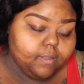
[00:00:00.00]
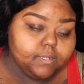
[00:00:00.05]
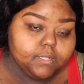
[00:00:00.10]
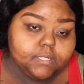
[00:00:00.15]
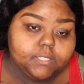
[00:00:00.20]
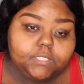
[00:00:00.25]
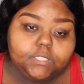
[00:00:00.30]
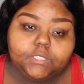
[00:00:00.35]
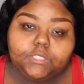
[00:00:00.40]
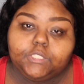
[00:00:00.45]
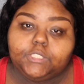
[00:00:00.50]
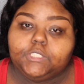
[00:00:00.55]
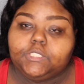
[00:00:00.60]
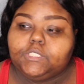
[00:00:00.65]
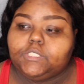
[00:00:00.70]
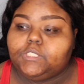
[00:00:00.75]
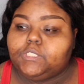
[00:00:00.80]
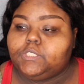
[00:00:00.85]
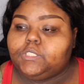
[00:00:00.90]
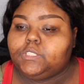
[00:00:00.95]

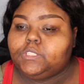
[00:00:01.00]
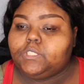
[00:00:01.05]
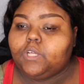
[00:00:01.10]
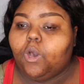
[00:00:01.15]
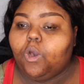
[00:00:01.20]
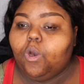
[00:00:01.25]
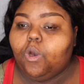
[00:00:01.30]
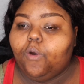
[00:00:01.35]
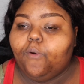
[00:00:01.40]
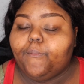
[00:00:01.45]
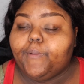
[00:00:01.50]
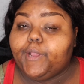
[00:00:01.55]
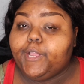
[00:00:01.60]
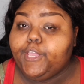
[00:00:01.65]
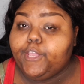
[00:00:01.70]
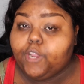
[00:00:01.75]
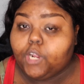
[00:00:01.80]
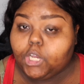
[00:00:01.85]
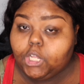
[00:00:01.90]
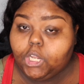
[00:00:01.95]
So
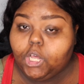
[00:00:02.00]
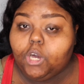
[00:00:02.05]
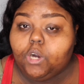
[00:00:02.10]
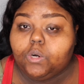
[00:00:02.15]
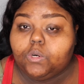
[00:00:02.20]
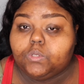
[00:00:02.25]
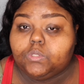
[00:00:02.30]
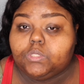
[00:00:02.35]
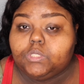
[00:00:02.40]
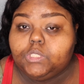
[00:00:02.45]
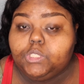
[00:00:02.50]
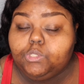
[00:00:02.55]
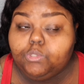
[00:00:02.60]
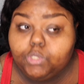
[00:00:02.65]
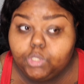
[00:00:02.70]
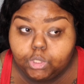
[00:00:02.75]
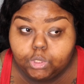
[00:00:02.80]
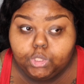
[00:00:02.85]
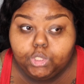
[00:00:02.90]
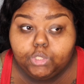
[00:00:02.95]
you're closed.
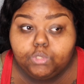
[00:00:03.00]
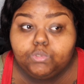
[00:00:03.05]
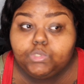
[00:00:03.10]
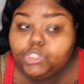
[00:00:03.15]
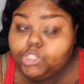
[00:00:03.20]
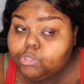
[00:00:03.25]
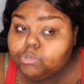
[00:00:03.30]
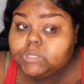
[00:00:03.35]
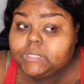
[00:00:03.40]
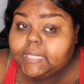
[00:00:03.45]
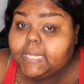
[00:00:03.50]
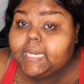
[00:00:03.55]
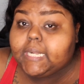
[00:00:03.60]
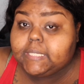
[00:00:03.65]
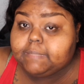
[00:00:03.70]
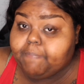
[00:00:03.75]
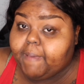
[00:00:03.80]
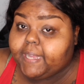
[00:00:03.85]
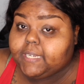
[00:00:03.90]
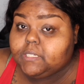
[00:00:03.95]
You sent
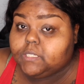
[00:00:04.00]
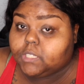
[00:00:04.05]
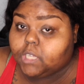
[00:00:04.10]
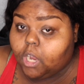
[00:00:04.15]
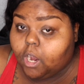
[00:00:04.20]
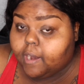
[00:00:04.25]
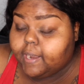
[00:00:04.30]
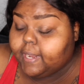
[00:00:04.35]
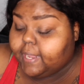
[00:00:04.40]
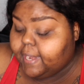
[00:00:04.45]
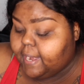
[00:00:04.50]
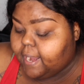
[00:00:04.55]
us back to the car to get